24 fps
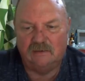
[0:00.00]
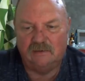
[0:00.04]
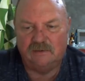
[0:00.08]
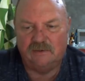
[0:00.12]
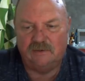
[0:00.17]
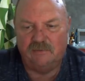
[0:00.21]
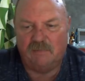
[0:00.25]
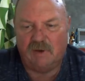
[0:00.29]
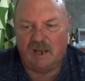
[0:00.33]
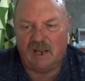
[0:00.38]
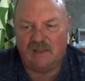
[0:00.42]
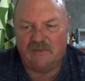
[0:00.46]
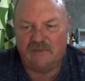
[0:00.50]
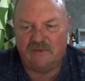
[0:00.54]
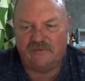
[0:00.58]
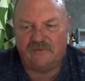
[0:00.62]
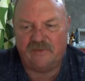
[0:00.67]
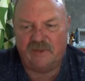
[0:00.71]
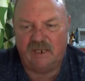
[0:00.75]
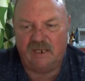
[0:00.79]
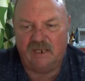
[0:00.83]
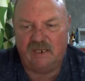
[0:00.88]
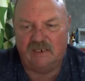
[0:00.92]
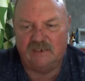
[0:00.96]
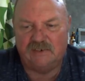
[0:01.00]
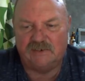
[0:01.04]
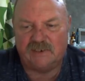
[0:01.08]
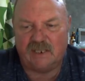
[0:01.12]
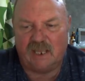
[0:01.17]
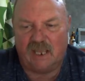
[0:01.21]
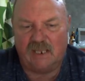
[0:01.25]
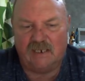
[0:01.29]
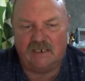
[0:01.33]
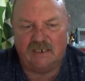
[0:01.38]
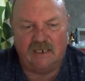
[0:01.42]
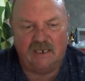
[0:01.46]
To buy the things
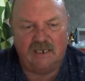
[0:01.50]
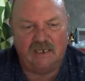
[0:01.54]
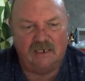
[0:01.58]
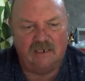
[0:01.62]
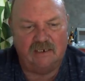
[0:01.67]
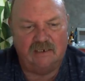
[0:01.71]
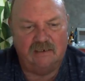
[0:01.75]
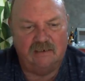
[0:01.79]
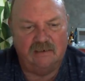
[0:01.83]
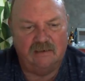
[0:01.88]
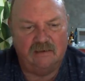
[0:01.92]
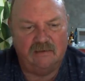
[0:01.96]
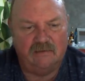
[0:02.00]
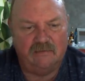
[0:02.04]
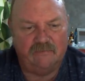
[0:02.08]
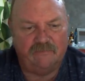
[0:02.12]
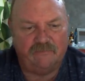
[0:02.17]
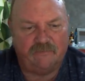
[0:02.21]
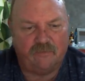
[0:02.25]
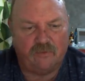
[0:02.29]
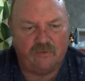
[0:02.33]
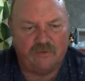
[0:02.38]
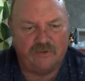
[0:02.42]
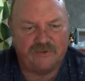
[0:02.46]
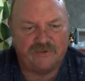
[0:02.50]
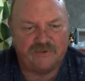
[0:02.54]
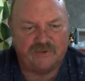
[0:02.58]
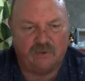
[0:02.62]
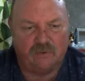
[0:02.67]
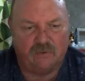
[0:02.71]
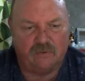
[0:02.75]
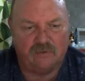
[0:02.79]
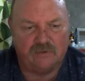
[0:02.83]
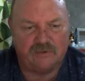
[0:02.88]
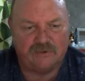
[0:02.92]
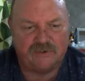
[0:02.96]
I needed for the
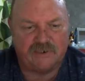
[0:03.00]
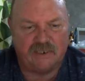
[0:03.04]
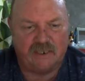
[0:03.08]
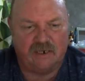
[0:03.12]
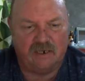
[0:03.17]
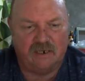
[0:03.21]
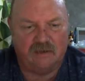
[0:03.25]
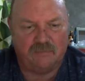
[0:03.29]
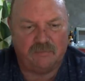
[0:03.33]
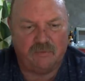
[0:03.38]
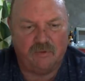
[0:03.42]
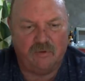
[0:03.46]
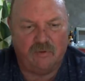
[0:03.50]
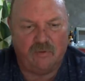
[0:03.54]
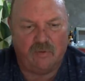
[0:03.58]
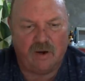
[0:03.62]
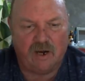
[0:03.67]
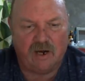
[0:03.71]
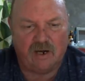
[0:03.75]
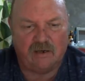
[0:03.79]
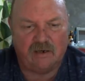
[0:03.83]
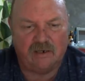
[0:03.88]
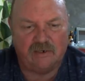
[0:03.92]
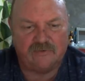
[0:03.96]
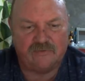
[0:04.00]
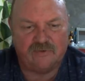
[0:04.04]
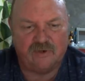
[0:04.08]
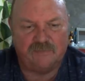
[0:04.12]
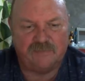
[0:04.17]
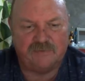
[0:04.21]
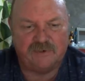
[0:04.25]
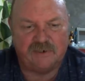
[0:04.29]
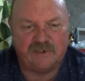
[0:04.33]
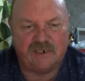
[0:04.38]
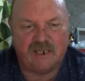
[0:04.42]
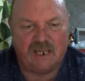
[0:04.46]
solar setup required a
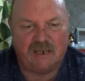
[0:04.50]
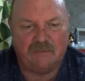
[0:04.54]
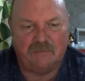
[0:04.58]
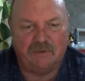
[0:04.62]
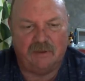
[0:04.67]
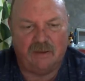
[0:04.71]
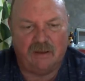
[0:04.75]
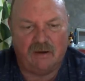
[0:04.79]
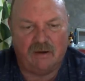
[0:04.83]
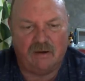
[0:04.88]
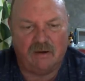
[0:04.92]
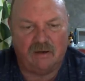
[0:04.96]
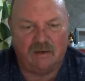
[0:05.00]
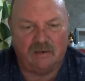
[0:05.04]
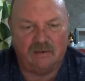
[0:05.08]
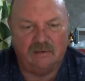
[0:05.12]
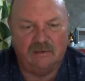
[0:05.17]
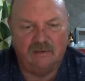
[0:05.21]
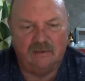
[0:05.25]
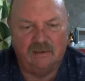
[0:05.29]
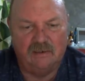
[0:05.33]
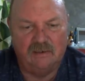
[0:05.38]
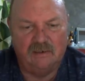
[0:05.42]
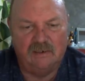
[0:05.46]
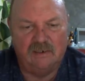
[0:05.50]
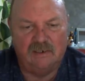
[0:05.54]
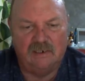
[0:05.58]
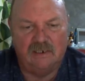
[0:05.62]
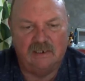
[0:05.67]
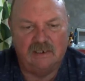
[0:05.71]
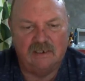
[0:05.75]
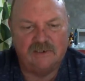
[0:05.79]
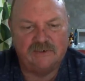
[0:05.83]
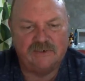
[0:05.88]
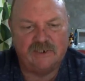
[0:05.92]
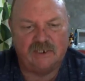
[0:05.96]
trip to Tagbilaran.
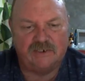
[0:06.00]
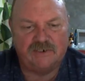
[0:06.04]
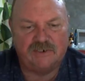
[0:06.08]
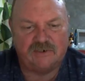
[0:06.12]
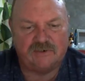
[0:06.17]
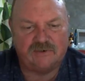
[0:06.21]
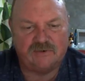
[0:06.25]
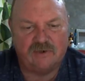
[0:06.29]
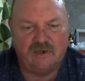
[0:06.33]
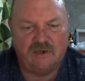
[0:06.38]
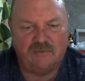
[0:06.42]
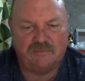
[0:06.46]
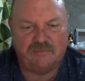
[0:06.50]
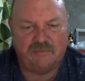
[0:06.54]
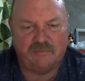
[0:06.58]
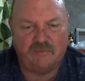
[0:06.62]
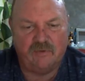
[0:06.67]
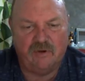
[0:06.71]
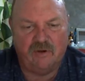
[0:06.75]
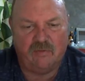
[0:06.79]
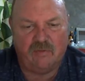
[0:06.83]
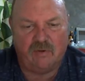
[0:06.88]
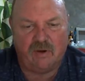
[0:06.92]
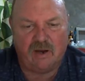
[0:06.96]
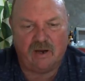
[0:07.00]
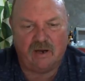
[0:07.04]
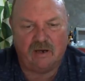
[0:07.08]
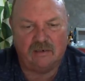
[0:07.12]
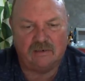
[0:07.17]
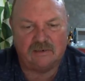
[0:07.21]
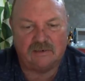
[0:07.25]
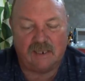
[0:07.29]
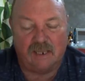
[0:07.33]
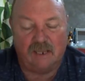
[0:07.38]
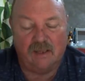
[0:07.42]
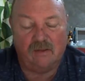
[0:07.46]
Such a trip
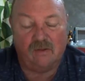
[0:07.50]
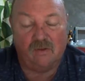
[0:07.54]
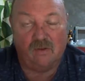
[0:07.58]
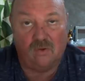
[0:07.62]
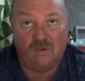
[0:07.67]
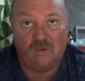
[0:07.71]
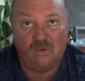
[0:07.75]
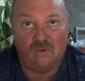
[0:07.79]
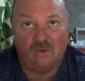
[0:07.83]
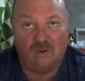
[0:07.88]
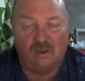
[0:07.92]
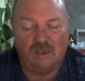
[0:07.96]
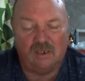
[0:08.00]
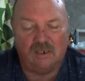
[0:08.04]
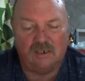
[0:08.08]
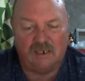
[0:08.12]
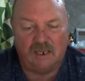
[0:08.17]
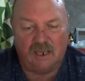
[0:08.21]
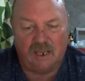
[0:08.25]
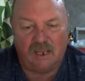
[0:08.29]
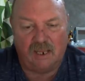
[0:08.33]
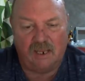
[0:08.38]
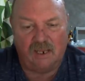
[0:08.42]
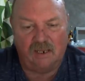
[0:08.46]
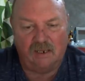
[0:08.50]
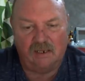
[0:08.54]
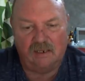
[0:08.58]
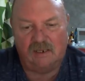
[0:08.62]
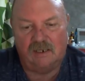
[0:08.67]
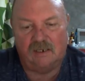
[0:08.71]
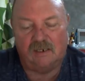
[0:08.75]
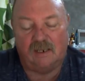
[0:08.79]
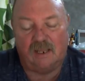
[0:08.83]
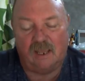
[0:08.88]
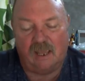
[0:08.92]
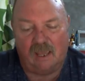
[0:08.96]
requires a whole day,
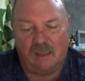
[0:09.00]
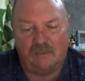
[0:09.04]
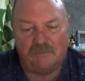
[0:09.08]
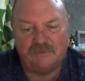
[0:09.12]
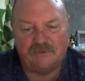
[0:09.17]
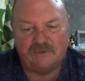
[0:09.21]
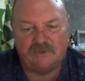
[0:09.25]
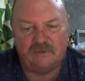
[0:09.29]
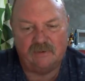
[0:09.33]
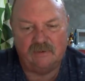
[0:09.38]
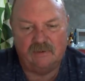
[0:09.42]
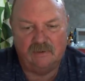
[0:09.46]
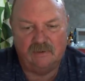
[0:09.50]
in caps,